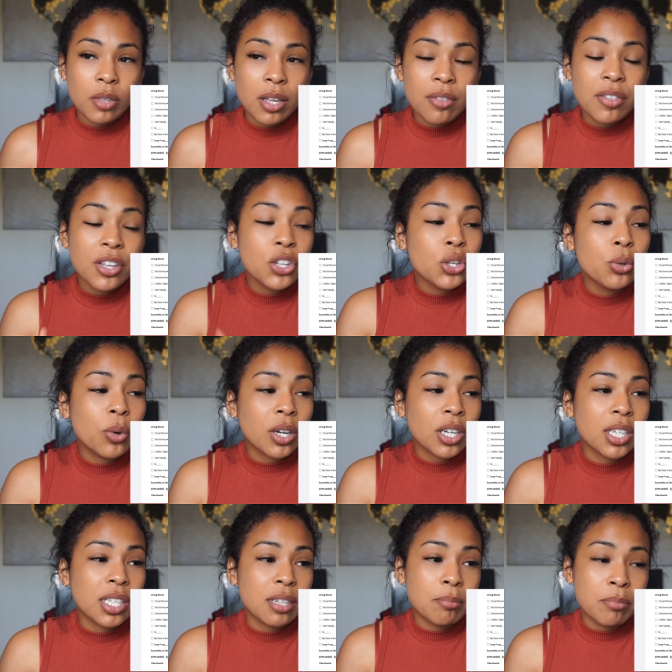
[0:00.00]
then you are
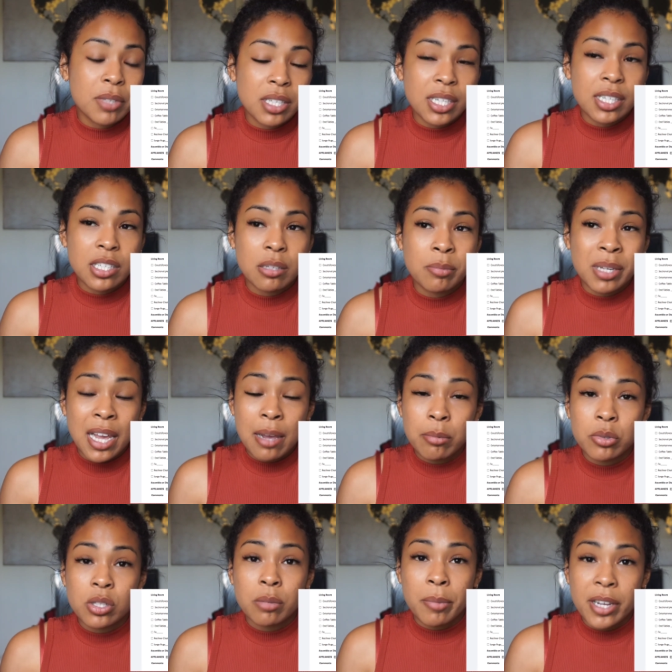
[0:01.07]
going to need to be
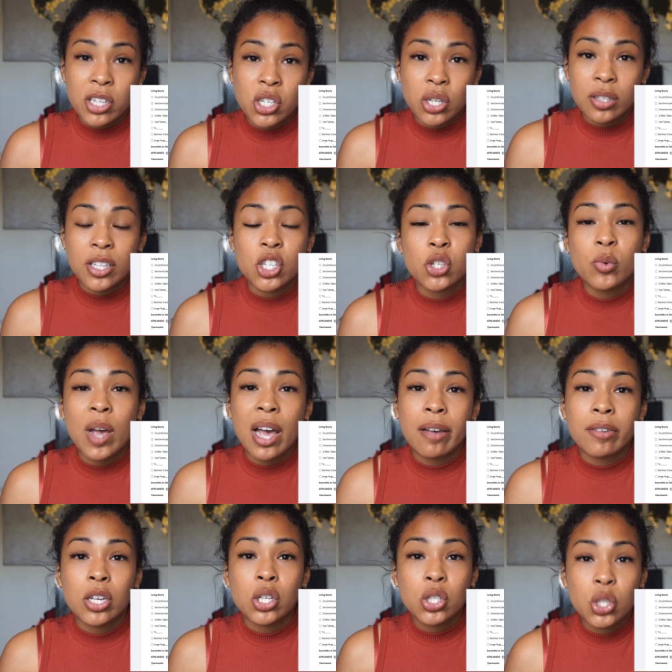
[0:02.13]
able to make sure that you
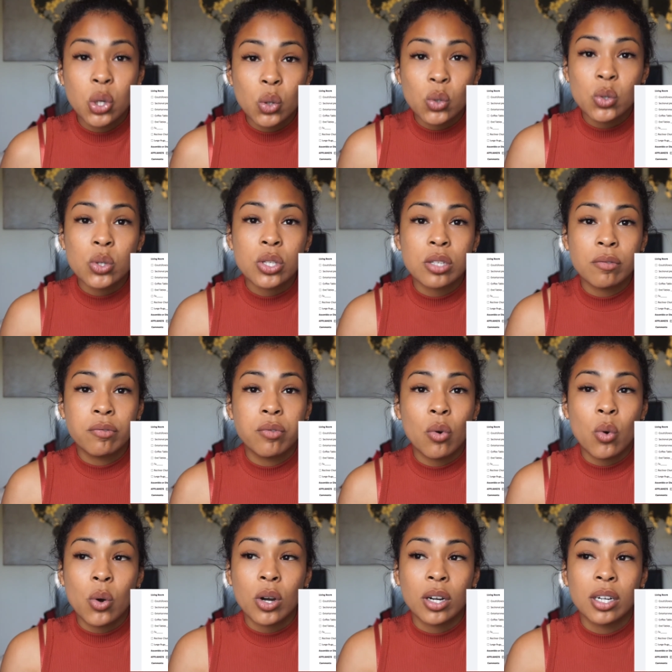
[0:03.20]
have tools
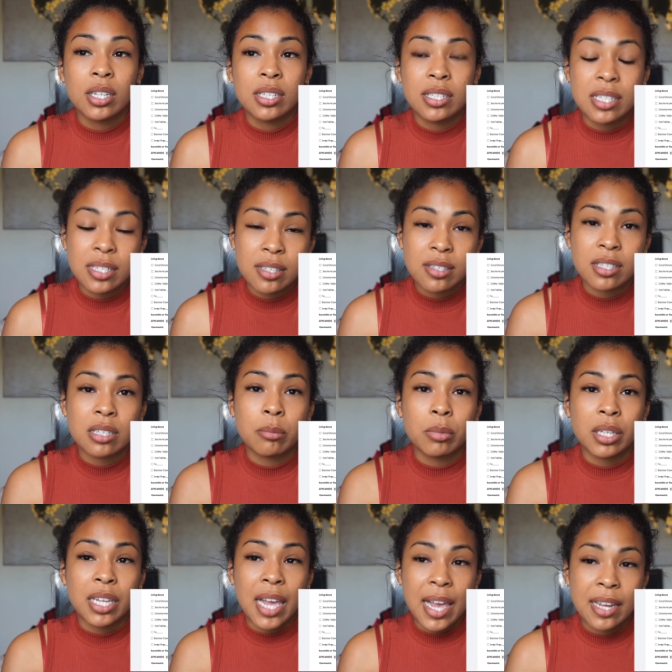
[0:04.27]
for
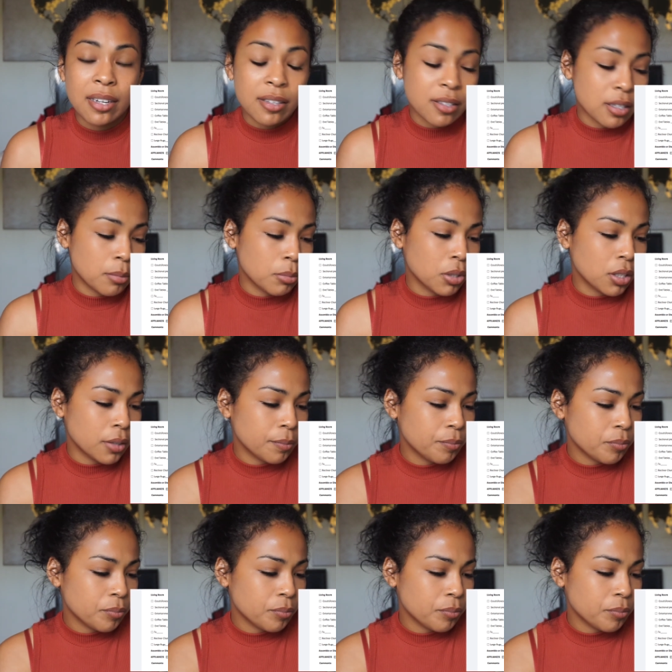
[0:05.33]
disassembling and assembling.